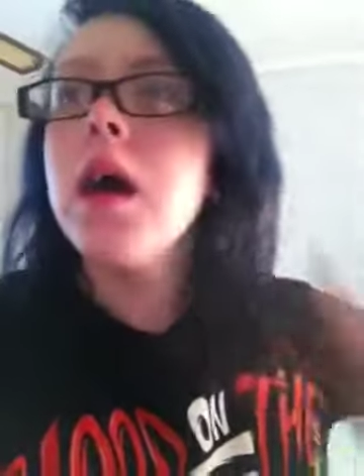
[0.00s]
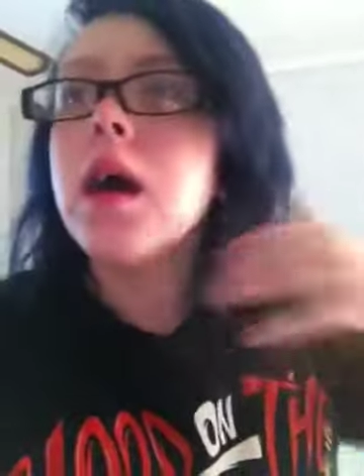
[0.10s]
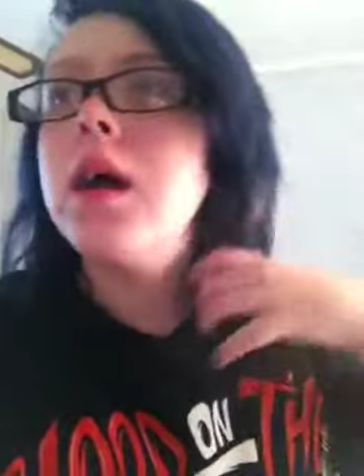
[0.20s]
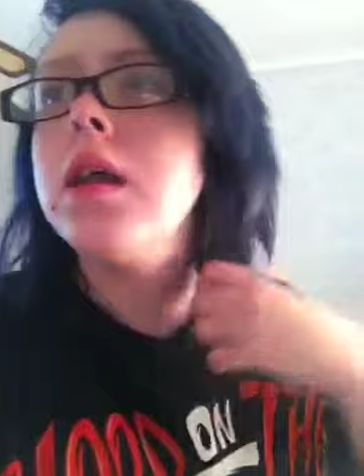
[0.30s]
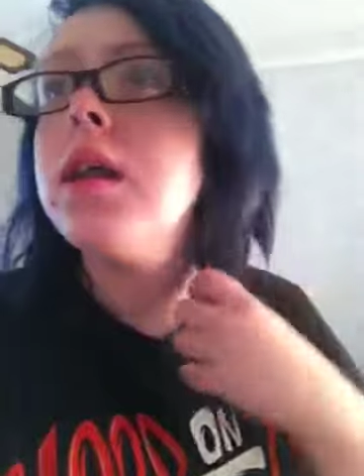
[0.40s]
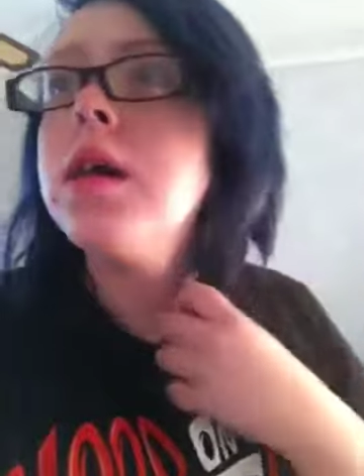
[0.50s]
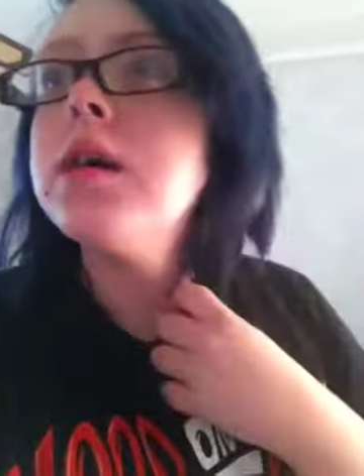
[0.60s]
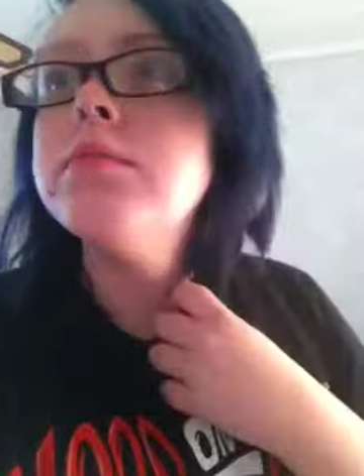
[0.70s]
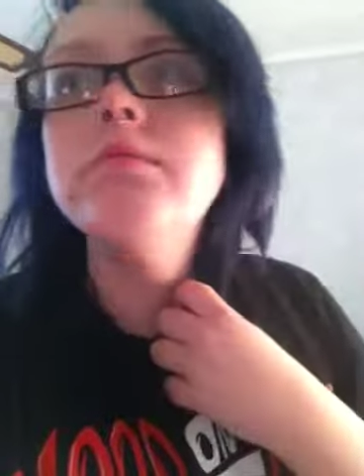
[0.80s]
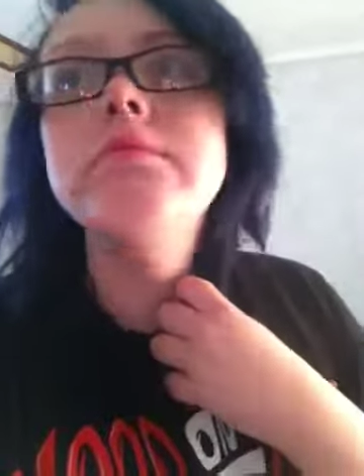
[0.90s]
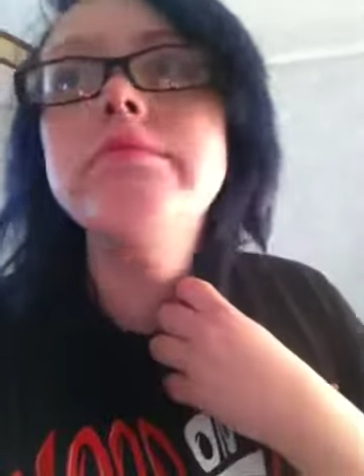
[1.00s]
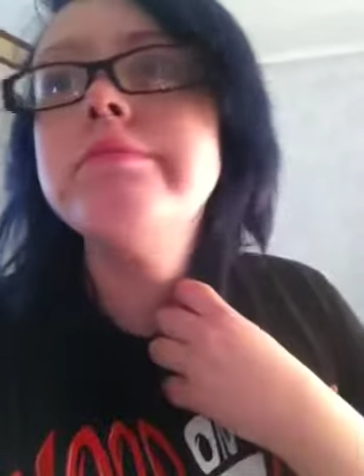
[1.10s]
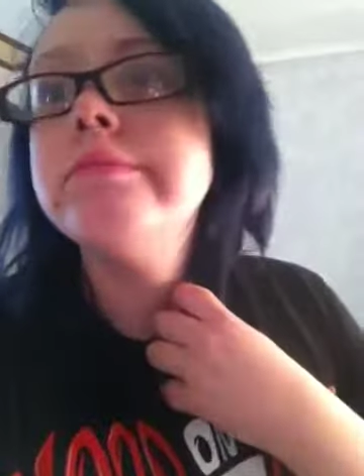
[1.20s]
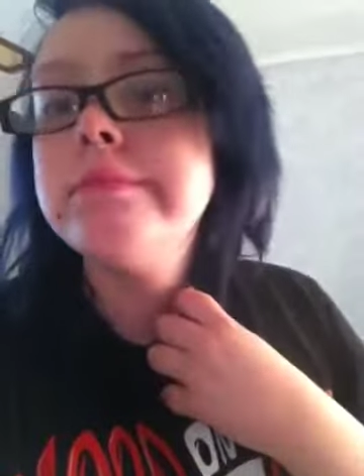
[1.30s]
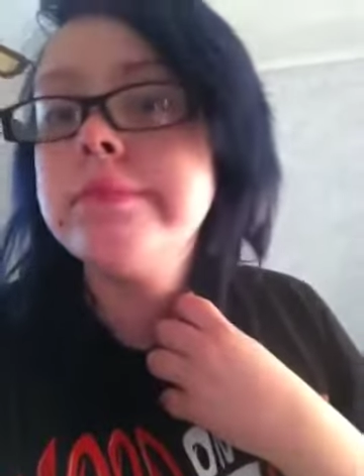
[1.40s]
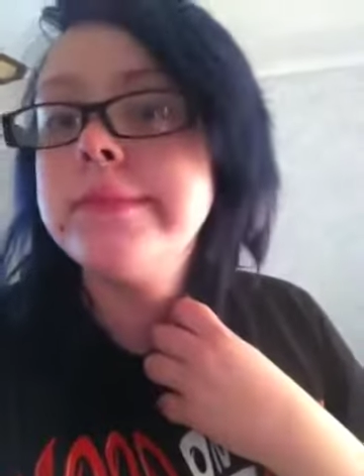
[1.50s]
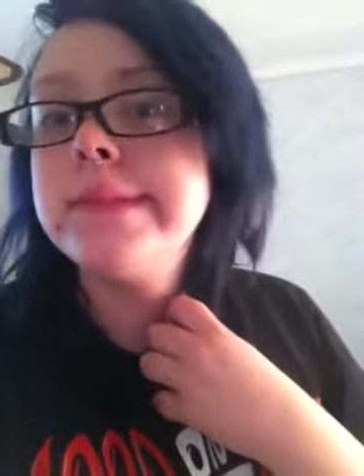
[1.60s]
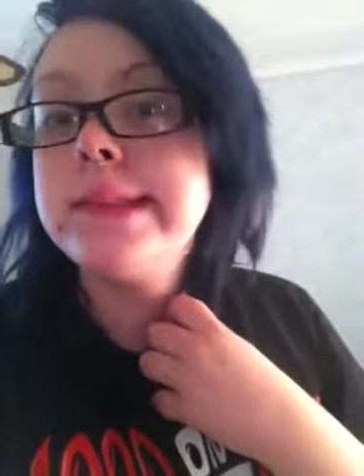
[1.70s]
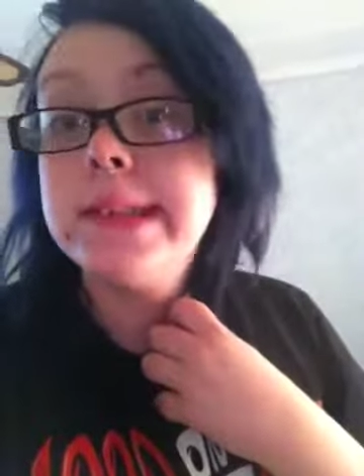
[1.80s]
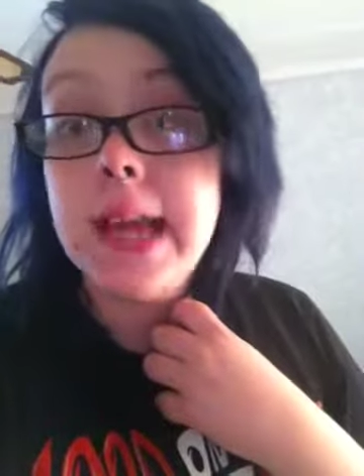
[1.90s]
And,
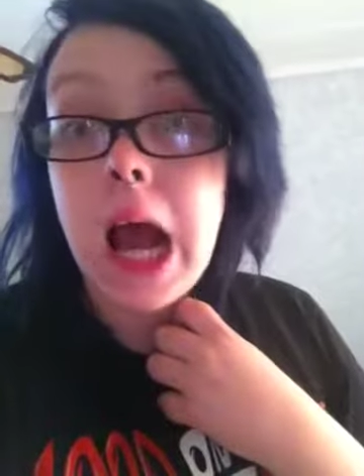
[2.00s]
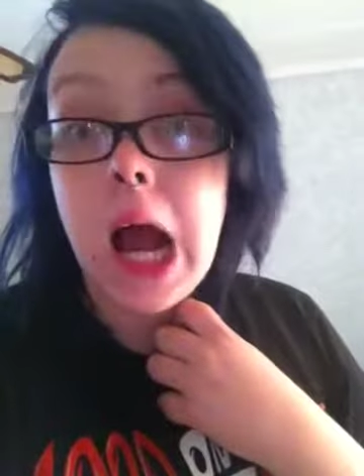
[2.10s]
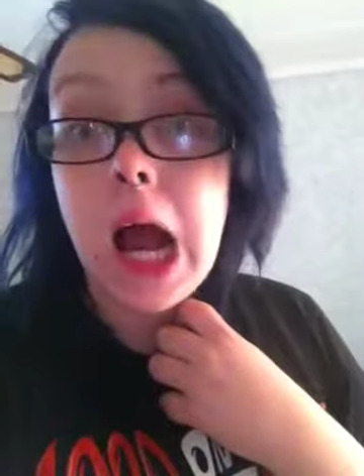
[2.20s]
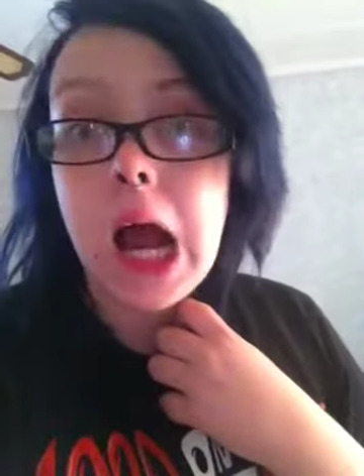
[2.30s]
yeah.